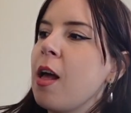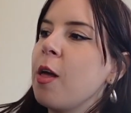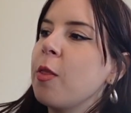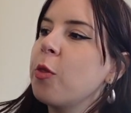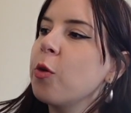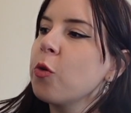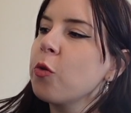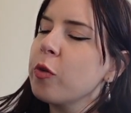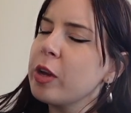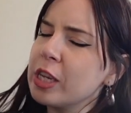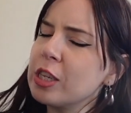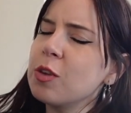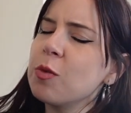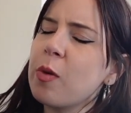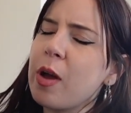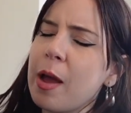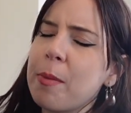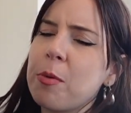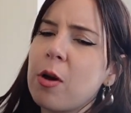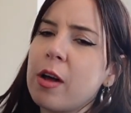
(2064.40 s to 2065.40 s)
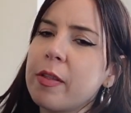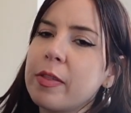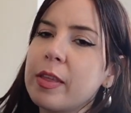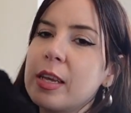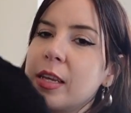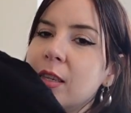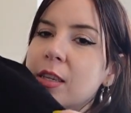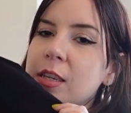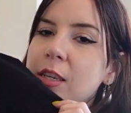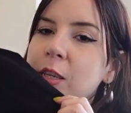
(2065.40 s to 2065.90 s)
The reason why I bought
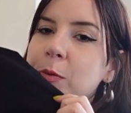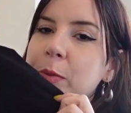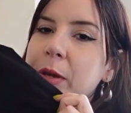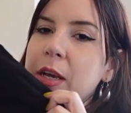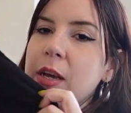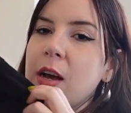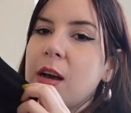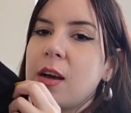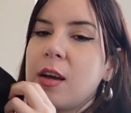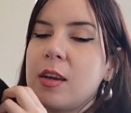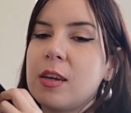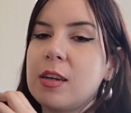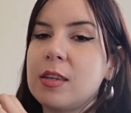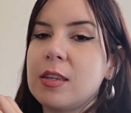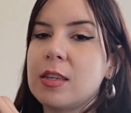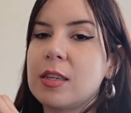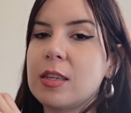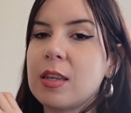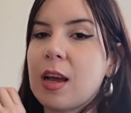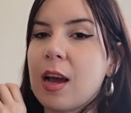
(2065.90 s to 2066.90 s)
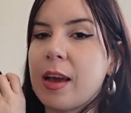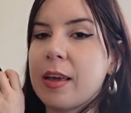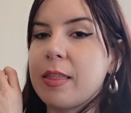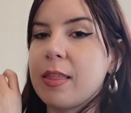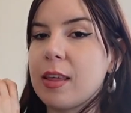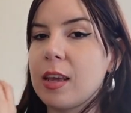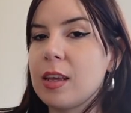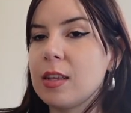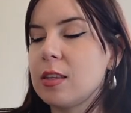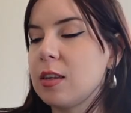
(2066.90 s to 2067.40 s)
this is because I
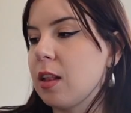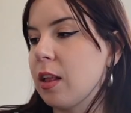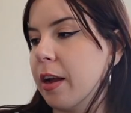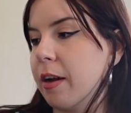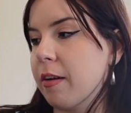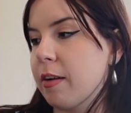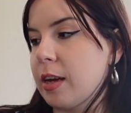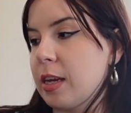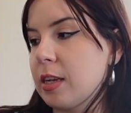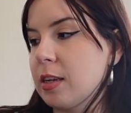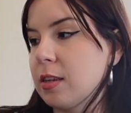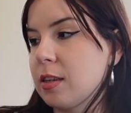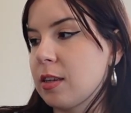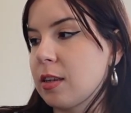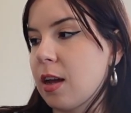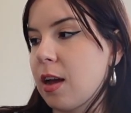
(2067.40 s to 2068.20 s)
think it's hilarious.